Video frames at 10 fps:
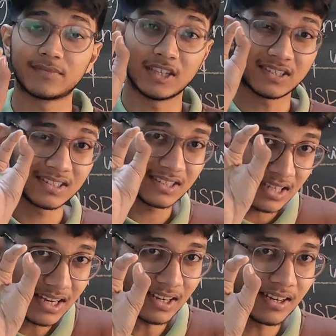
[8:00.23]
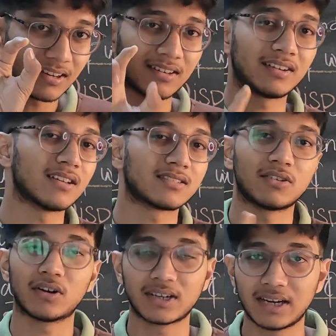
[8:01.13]
the seed does
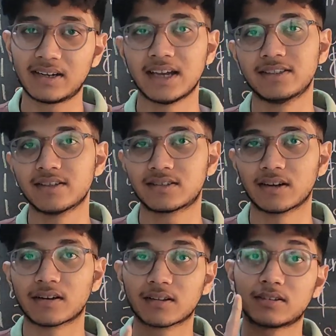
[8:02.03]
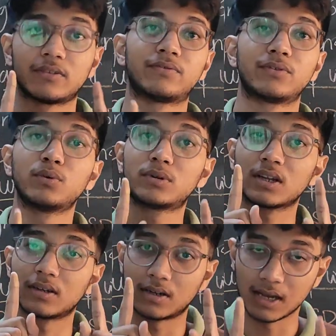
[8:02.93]
not get digested. The
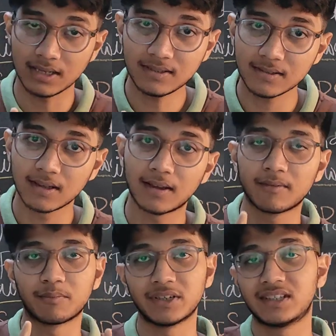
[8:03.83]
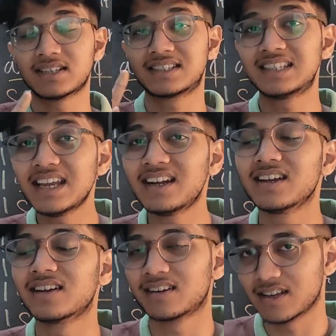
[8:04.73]
fruit does, but the
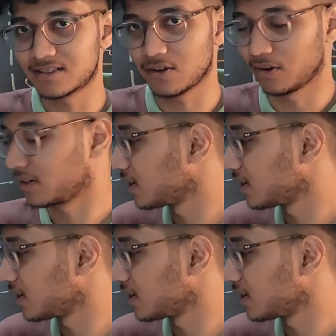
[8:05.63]
seed does not.